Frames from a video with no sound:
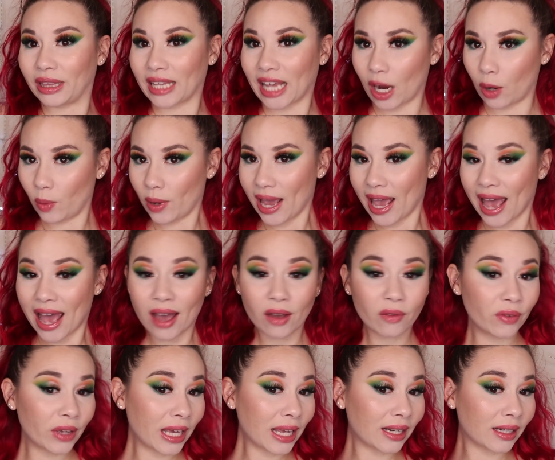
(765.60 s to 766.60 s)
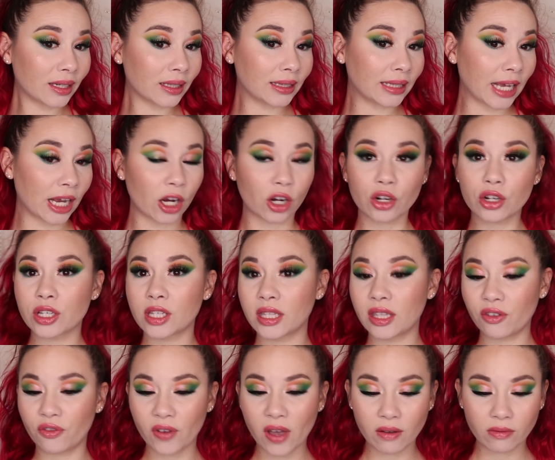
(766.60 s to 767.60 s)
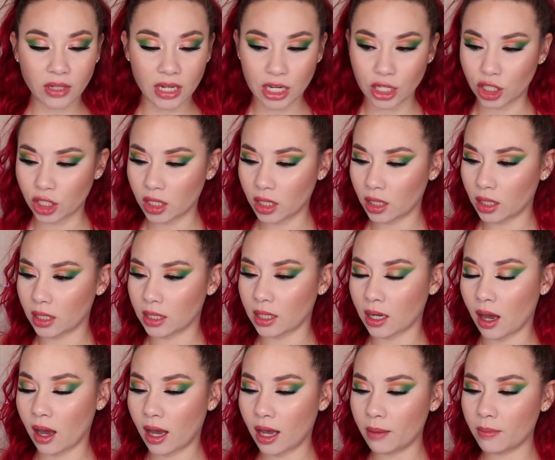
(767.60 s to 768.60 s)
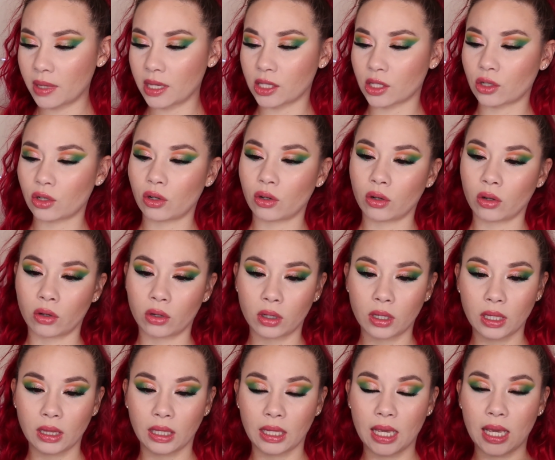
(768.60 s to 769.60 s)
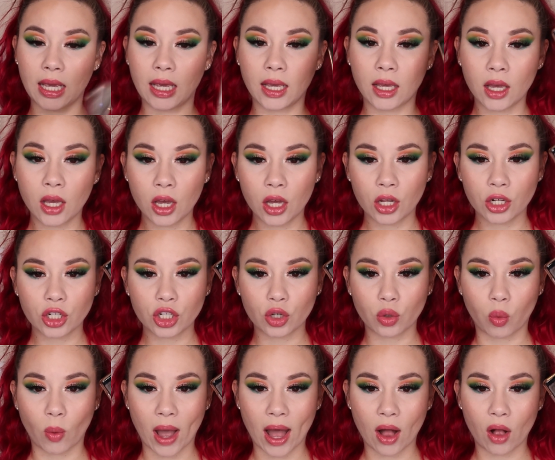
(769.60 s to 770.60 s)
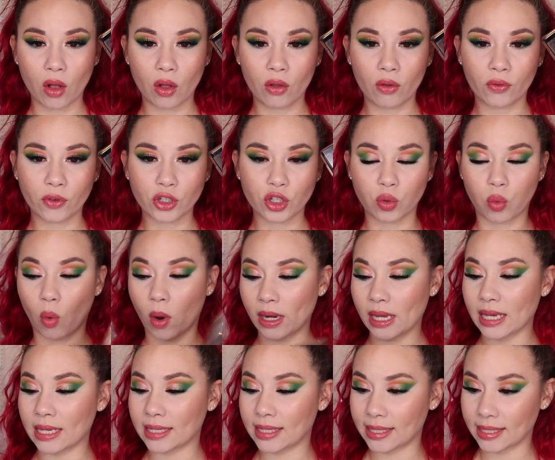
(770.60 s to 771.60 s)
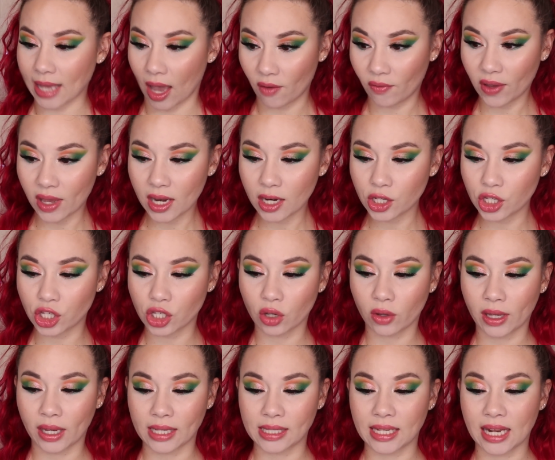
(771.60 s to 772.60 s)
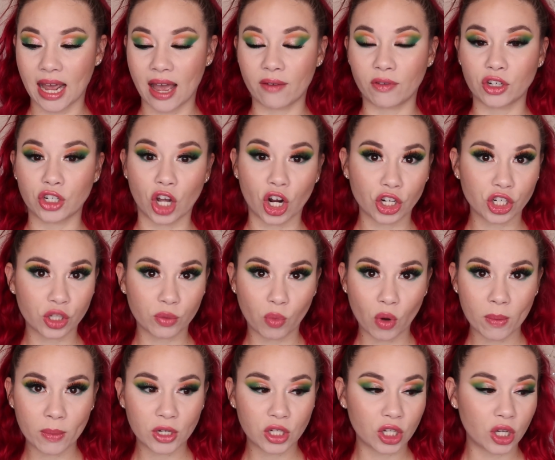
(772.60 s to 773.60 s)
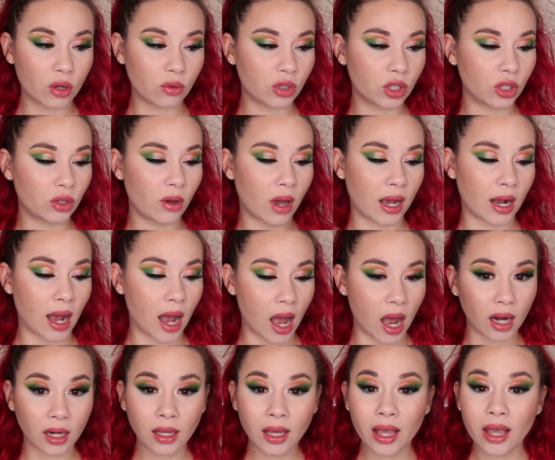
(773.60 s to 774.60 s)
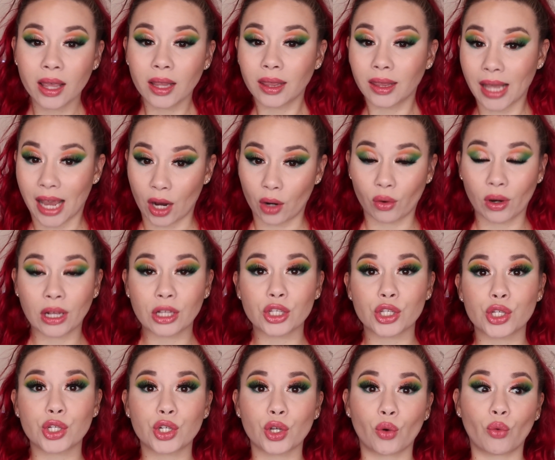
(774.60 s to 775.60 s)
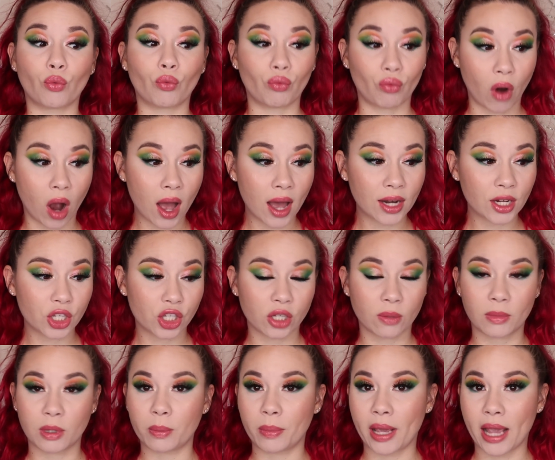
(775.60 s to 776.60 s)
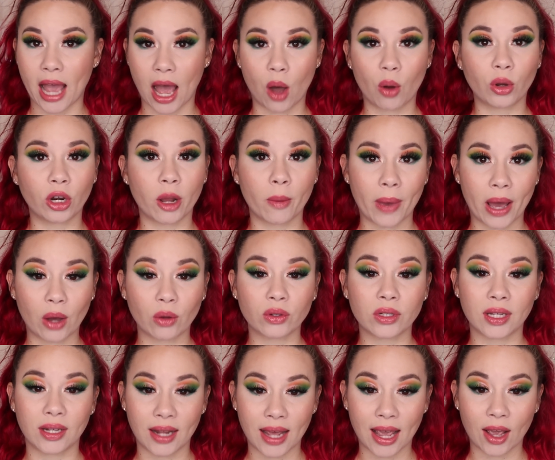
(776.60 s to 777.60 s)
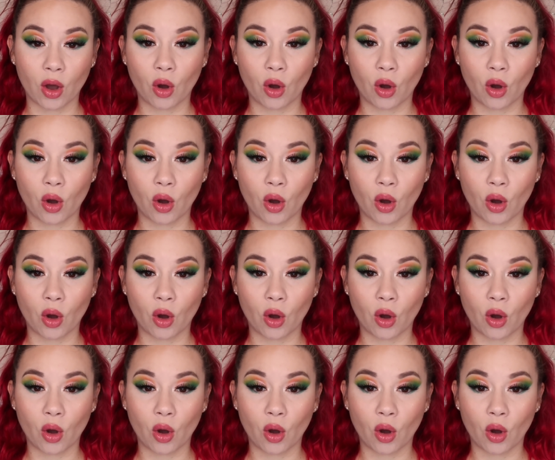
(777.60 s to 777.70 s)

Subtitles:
There we have it. There's the foundation. The time is currently 12:27. So like I said, I have a doctor's appointment to go to. I got errands to run, so I'm going to be out and about today.